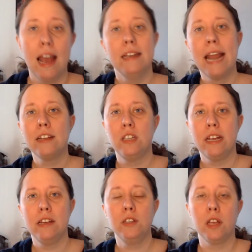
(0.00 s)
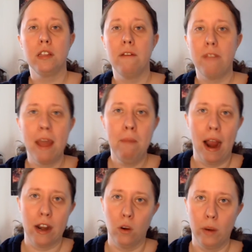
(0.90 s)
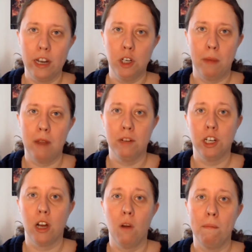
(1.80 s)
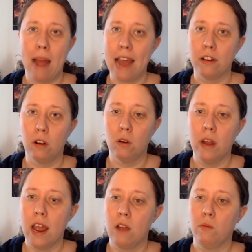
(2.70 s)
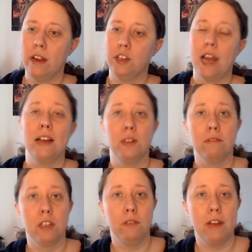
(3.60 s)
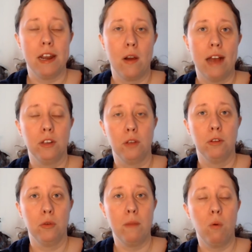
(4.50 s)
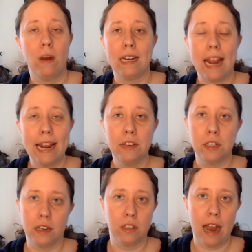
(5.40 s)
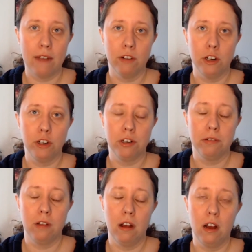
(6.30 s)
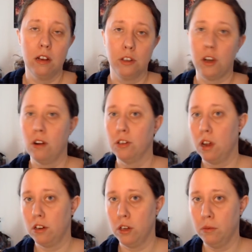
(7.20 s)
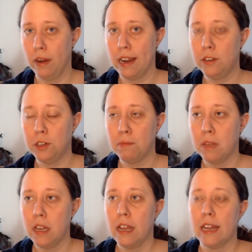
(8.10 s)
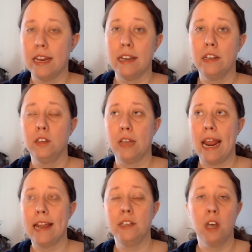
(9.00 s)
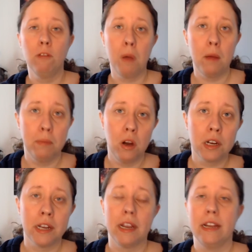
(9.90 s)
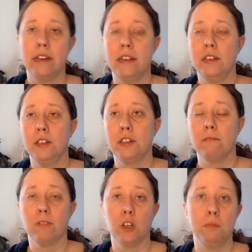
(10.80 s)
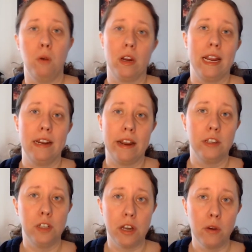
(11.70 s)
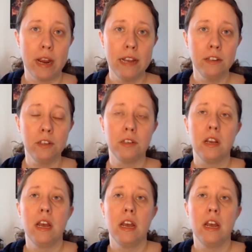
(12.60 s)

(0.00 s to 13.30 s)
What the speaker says: Next is The Vampire Wish by Michelle Madow, which as of this video has a 3.86 average stars on Goodreads. It is a self-pub book. It is the first book in a series.